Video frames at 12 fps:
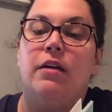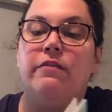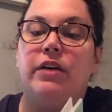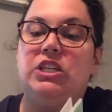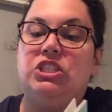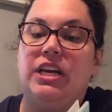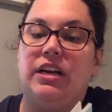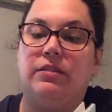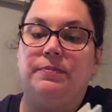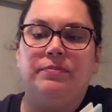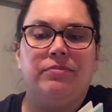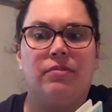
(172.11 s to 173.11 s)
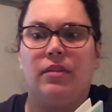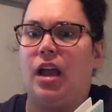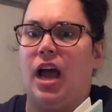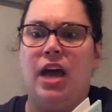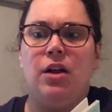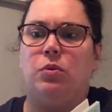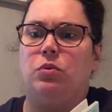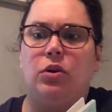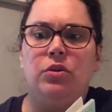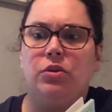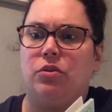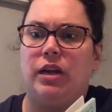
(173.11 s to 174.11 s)
Fudge yelled, I don't
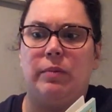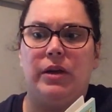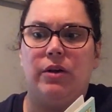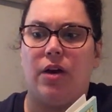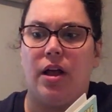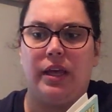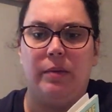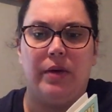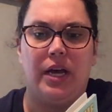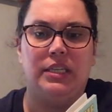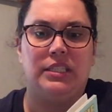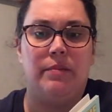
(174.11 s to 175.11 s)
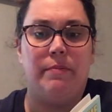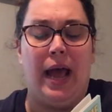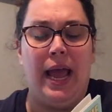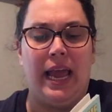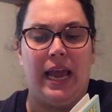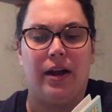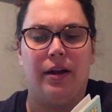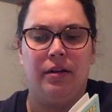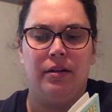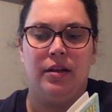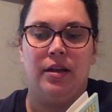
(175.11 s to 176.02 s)
want creepy crawly bugs in my hair.